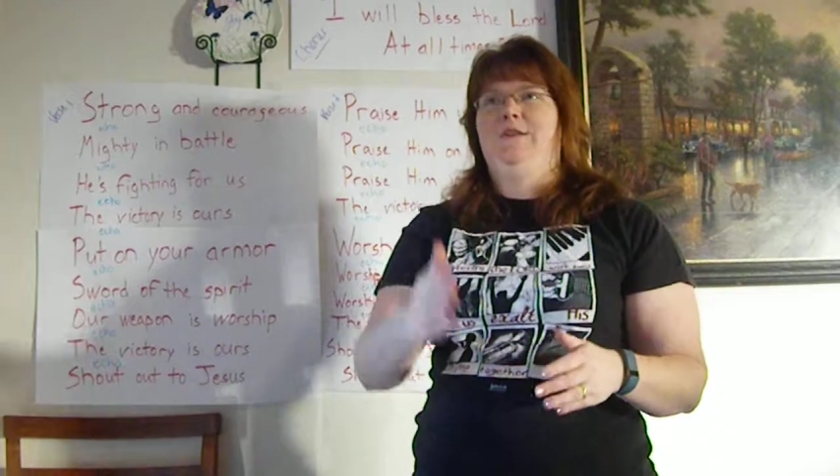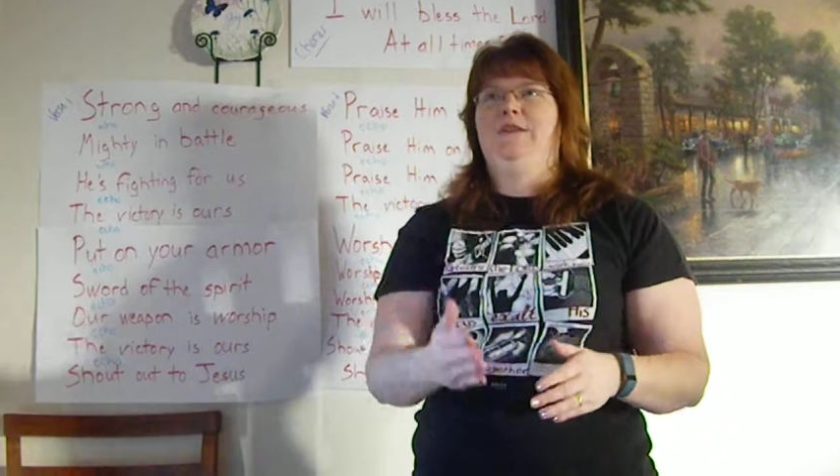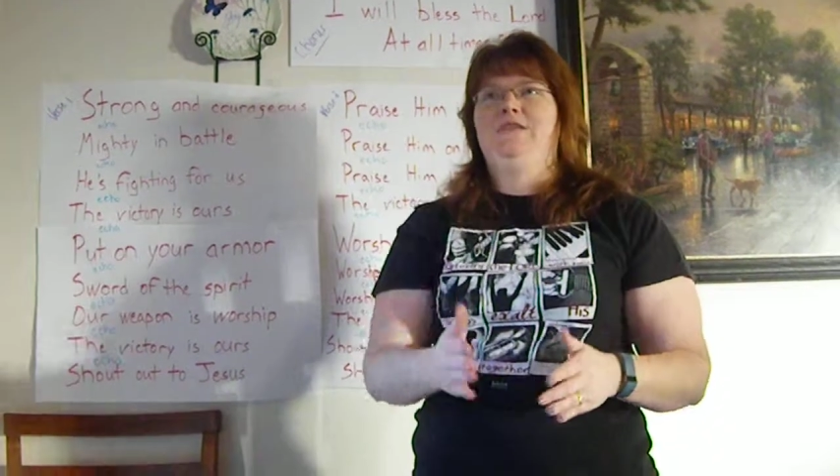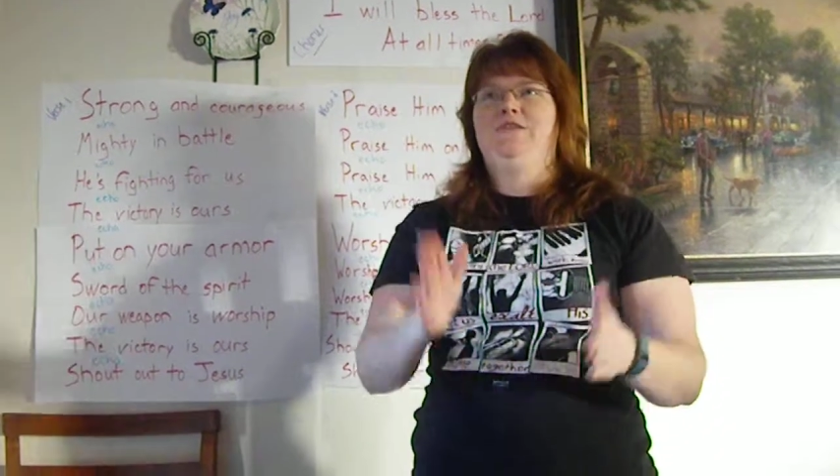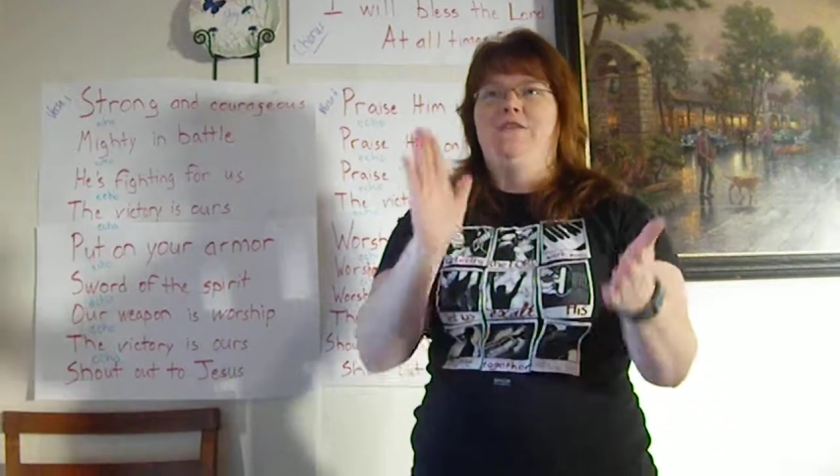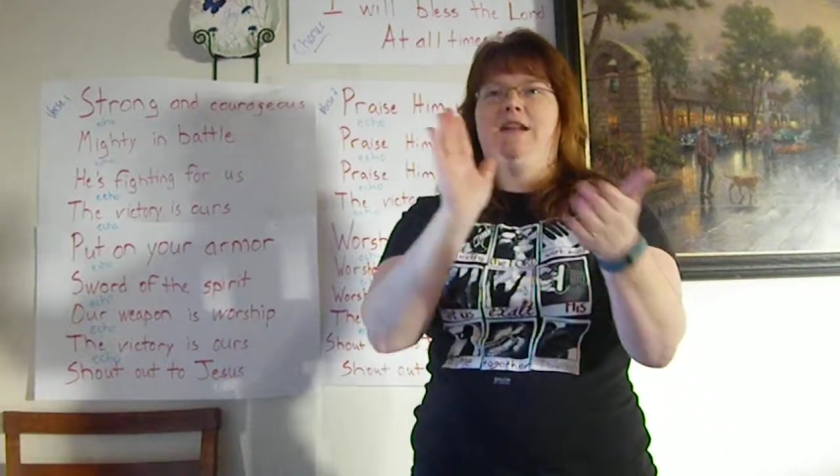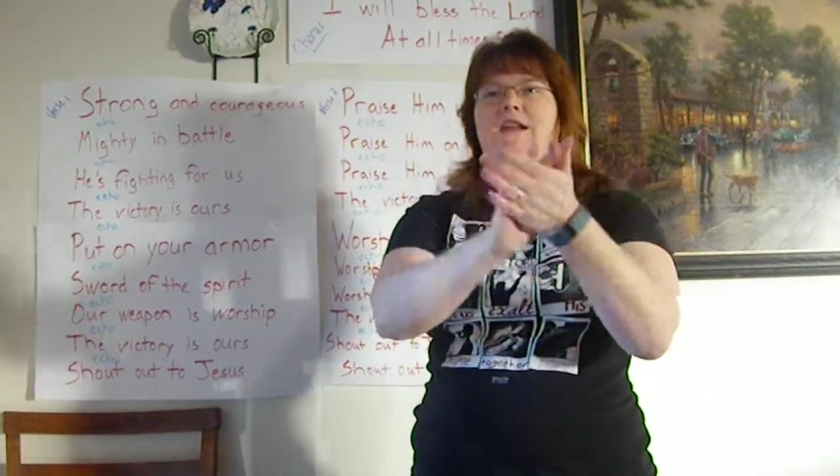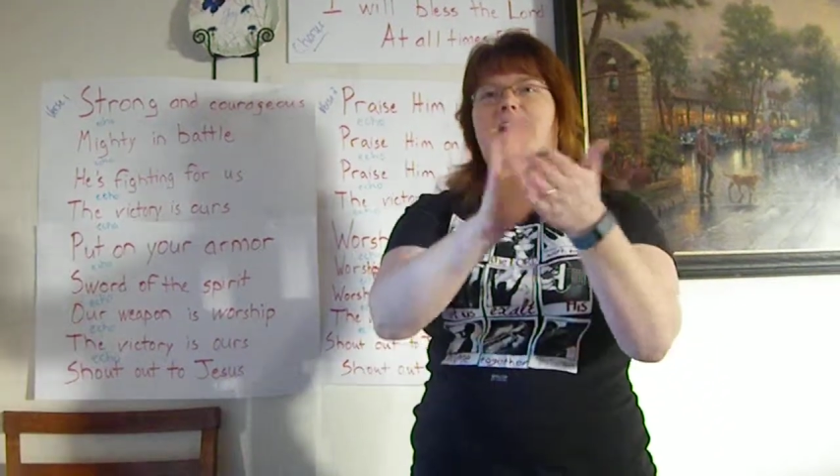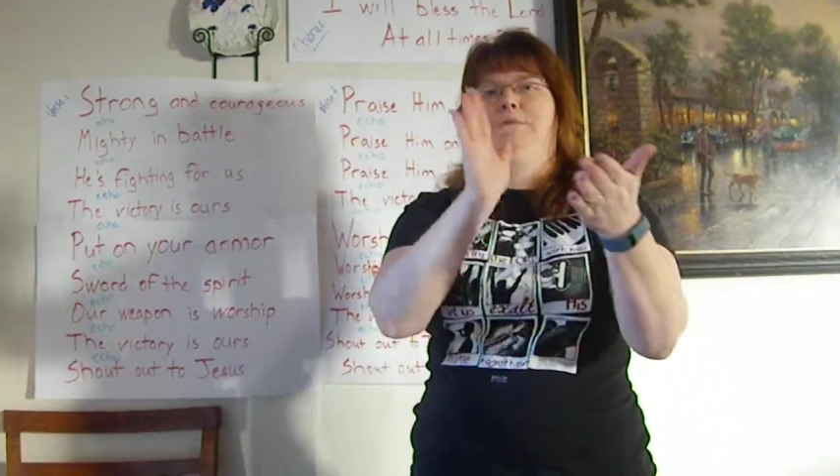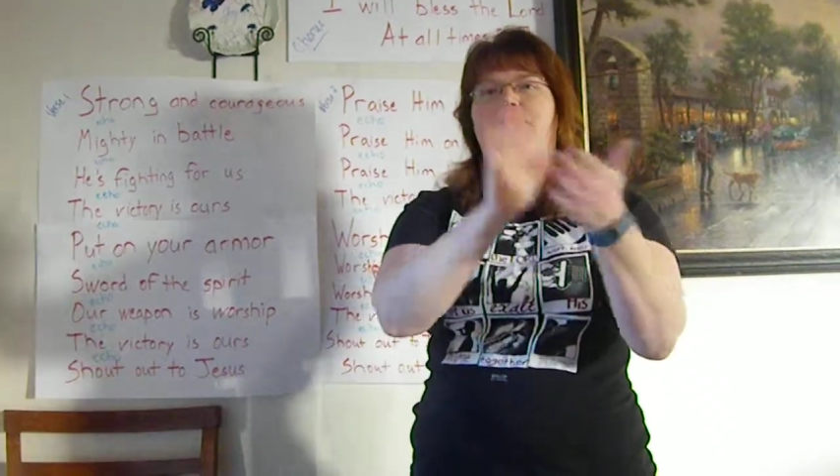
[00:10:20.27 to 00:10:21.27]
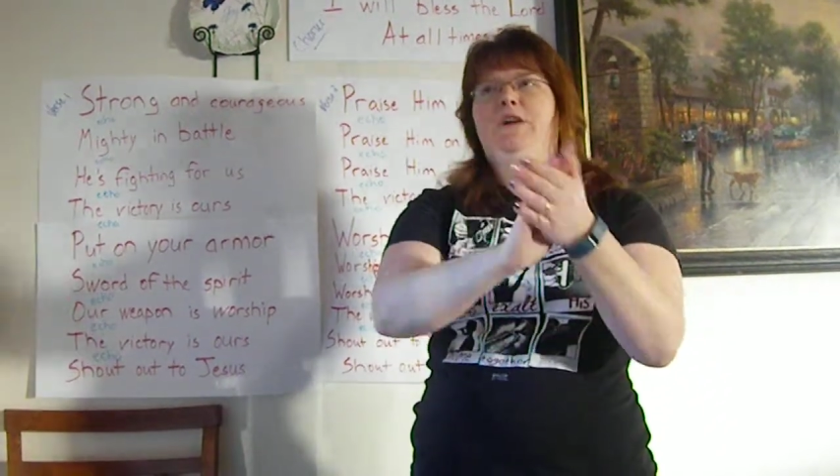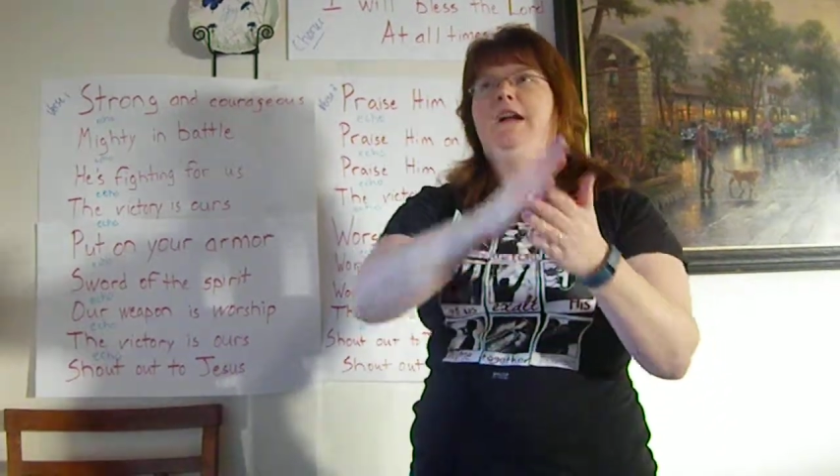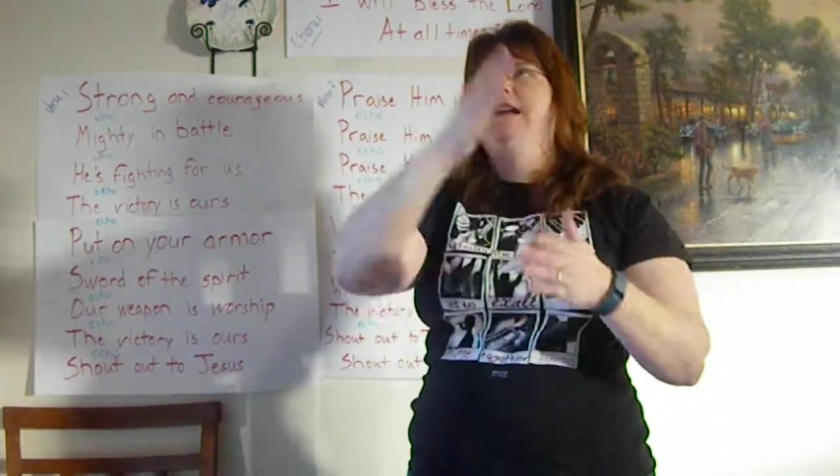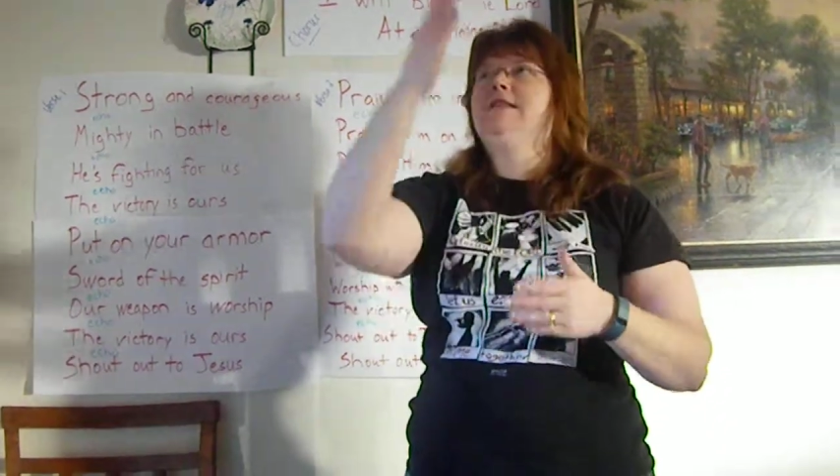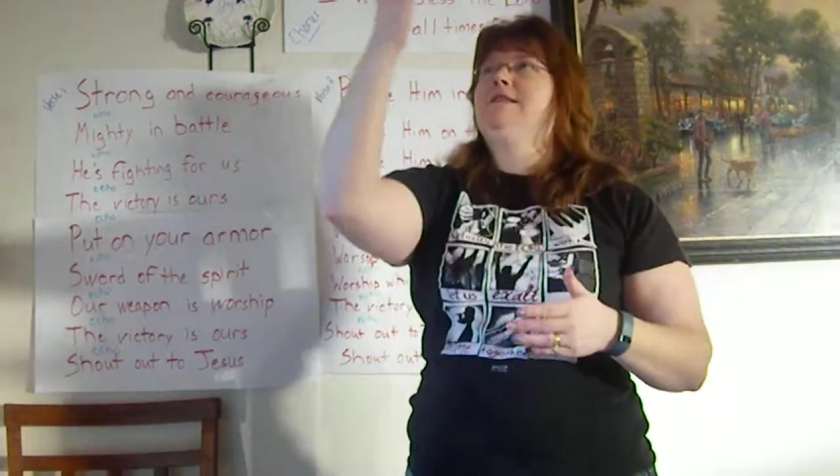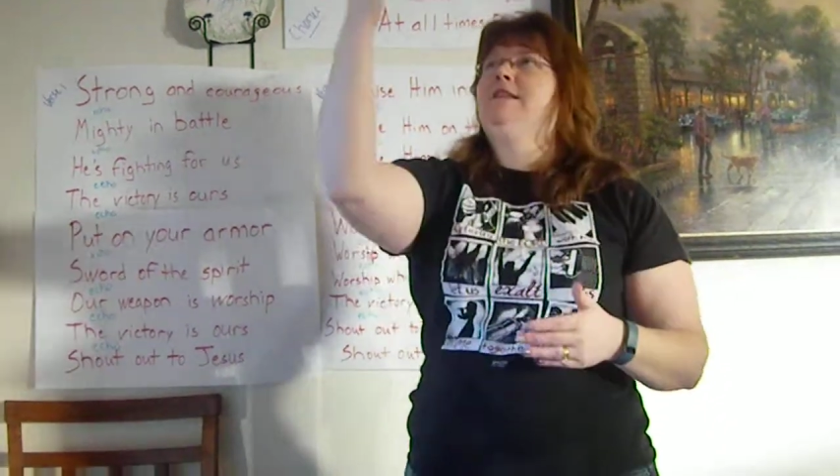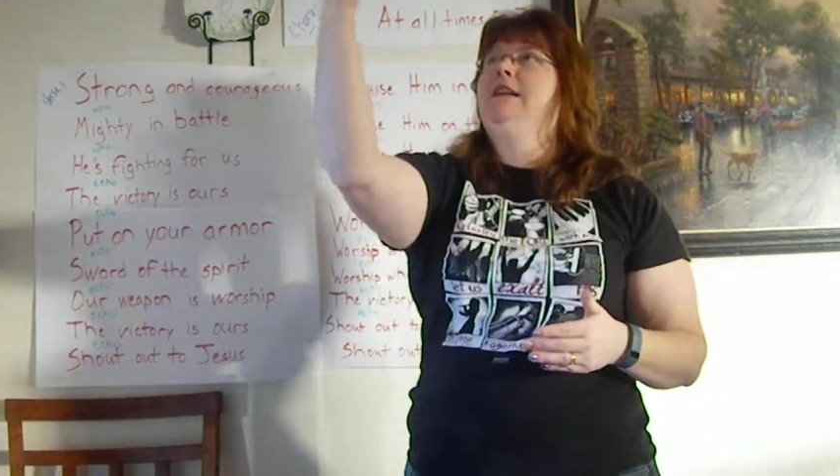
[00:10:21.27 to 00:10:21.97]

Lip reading: So let's do that again. Praise